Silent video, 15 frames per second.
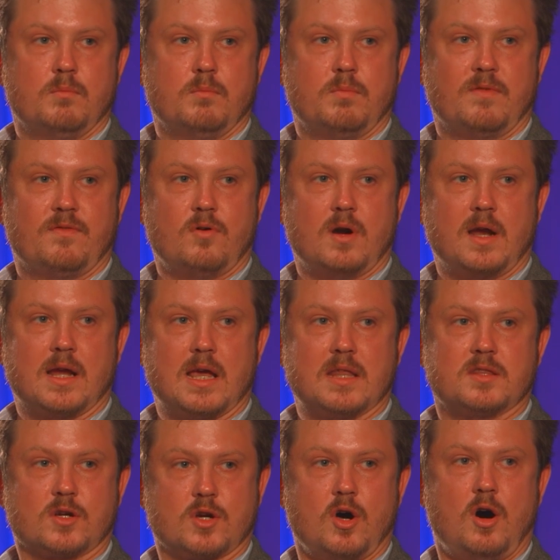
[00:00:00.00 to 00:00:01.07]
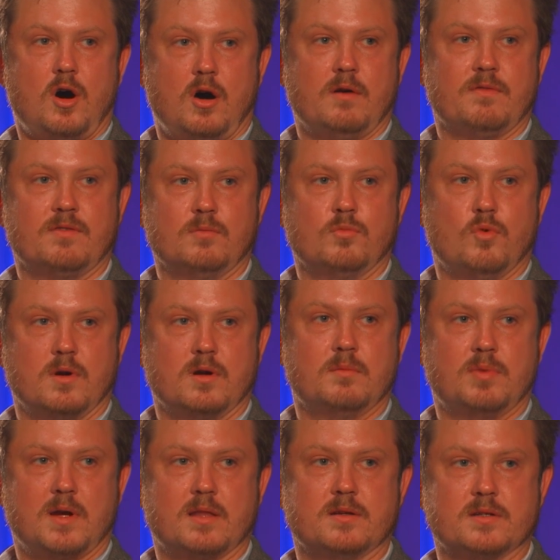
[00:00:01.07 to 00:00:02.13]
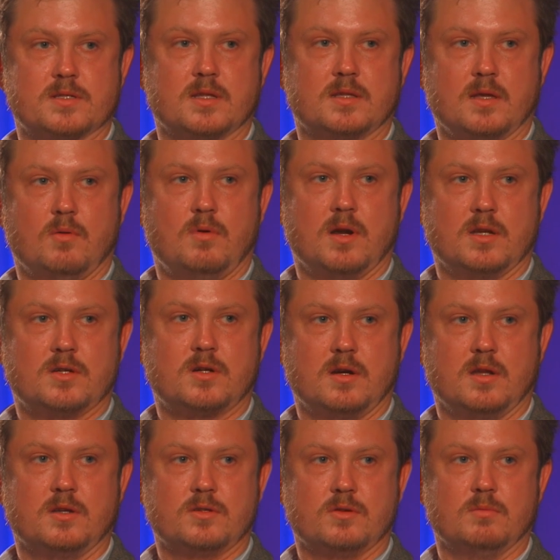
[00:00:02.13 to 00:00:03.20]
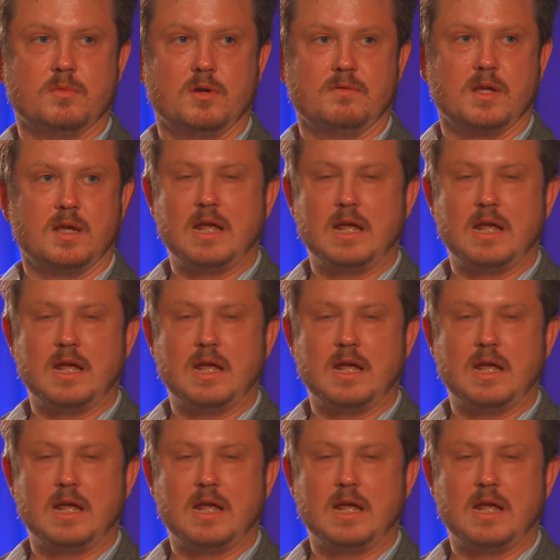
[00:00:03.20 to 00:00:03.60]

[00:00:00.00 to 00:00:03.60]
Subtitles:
Before I got the call from Warner Brothers that they wanted to turn it into a movie.